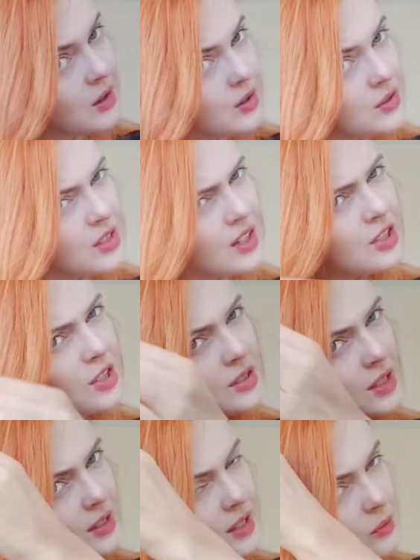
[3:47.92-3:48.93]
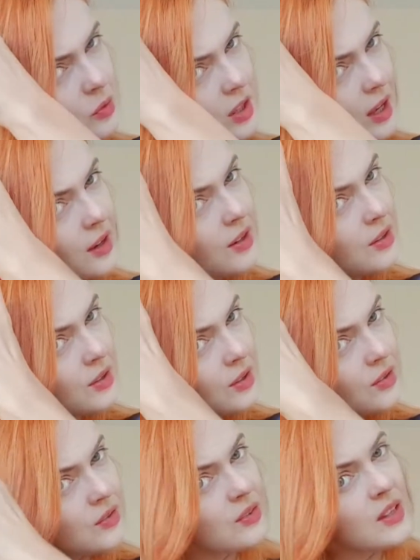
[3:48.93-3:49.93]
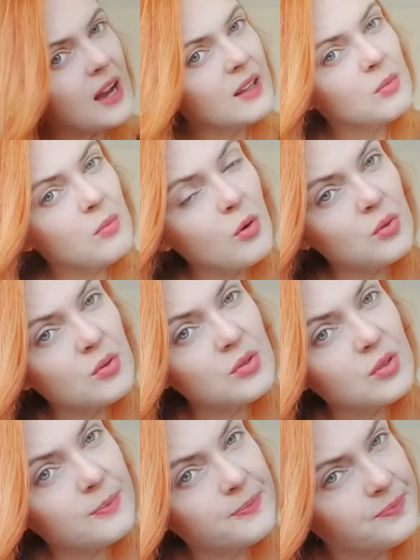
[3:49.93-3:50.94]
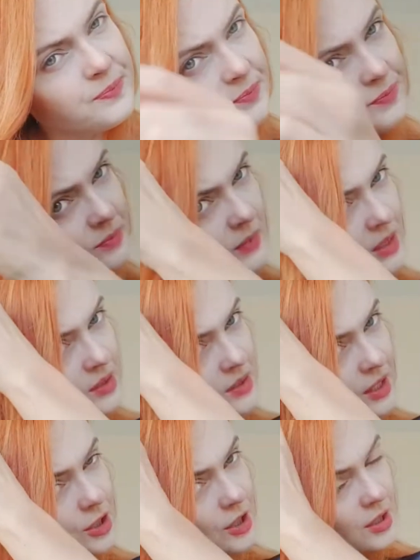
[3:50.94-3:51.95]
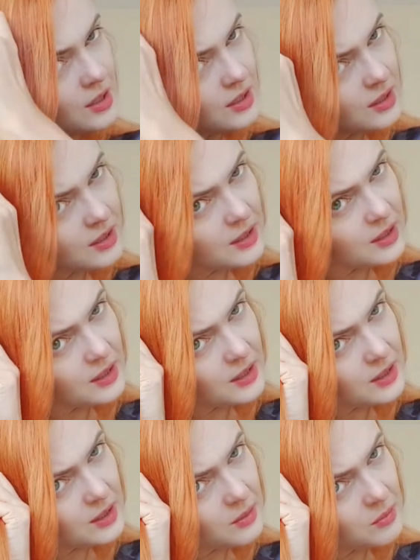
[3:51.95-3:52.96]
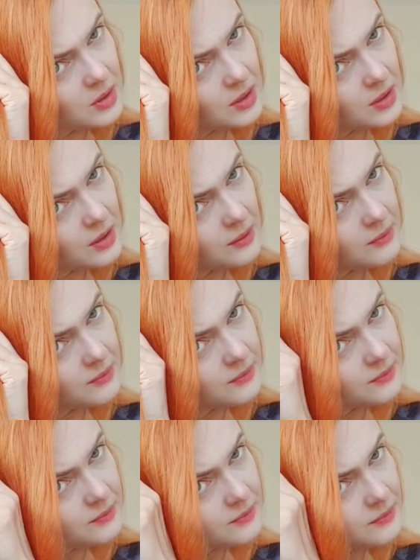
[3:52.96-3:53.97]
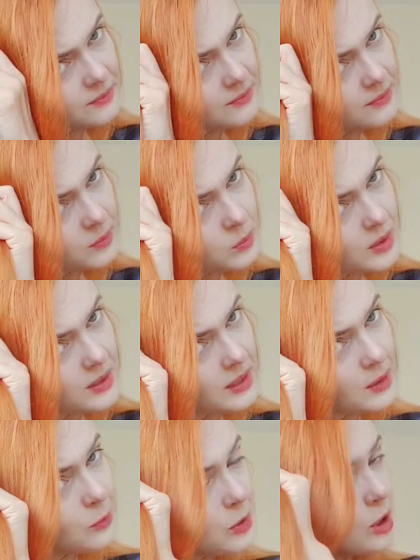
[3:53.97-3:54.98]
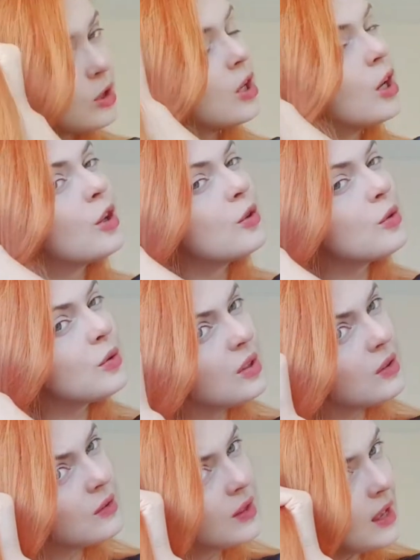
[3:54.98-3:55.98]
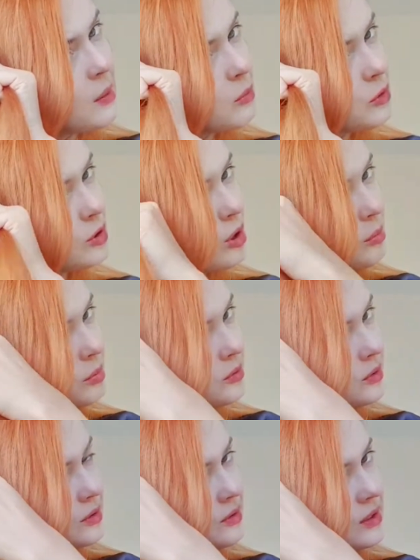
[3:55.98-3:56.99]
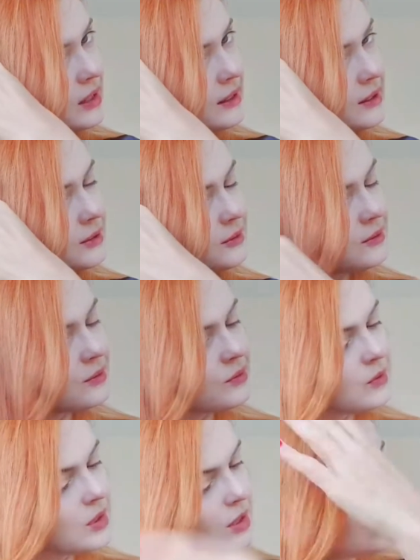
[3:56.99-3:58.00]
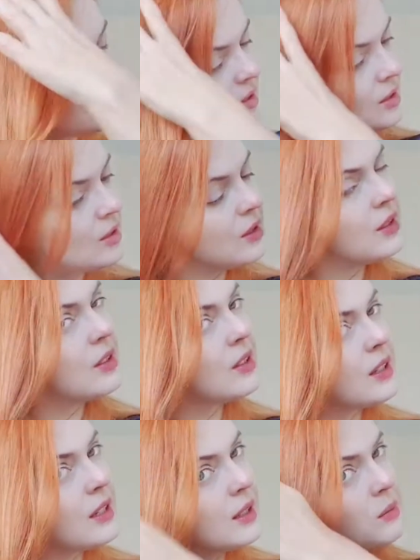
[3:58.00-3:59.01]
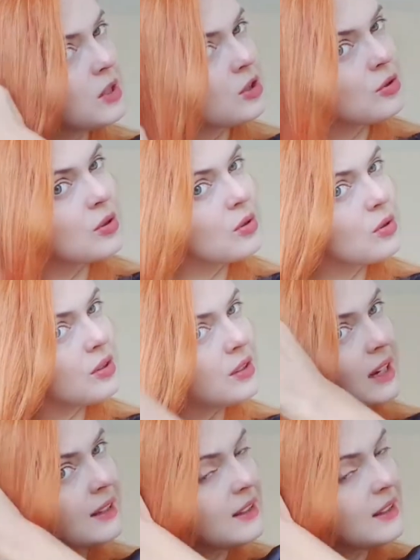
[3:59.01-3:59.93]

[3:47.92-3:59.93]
sections, and then we take sidemost section in the middle, and then we do the same with the opposite side. And make sure you don't add